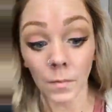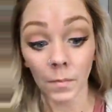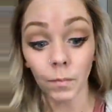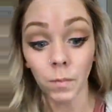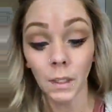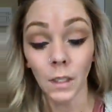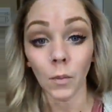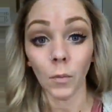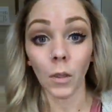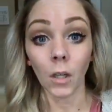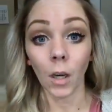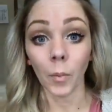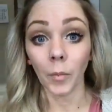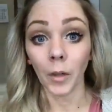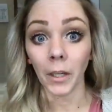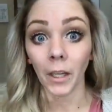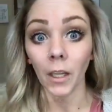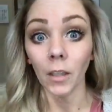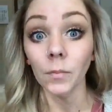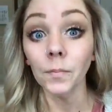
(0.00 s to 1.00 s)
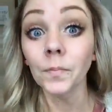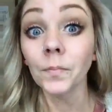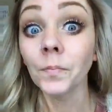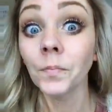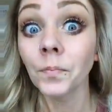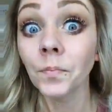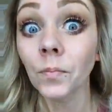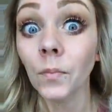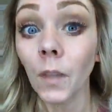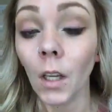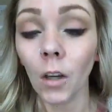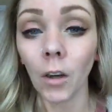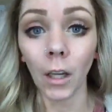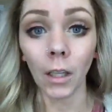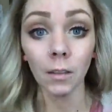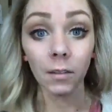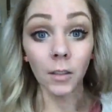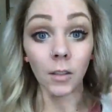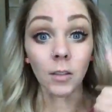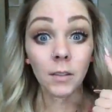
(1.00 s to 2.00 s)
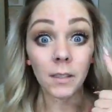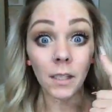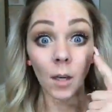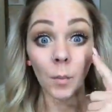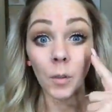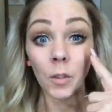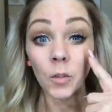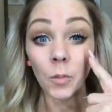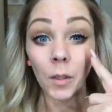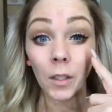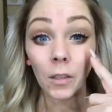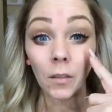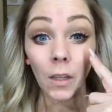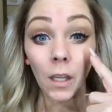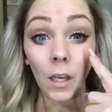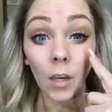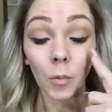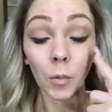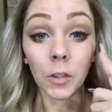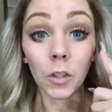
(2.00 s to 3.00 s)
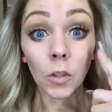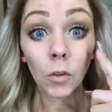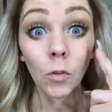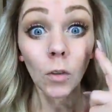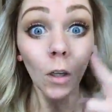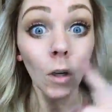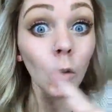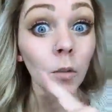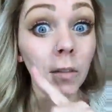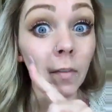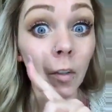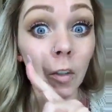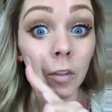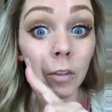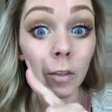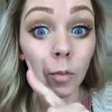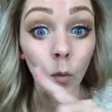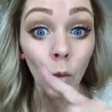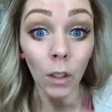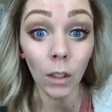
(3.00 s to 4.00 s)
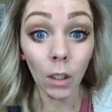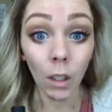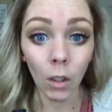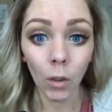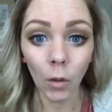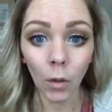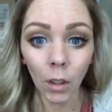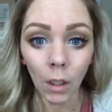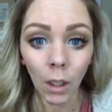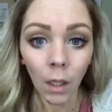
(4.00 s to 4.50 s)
And it will come right out. Okay, so you see how much bigger they are with 2 coats versus 1 coat?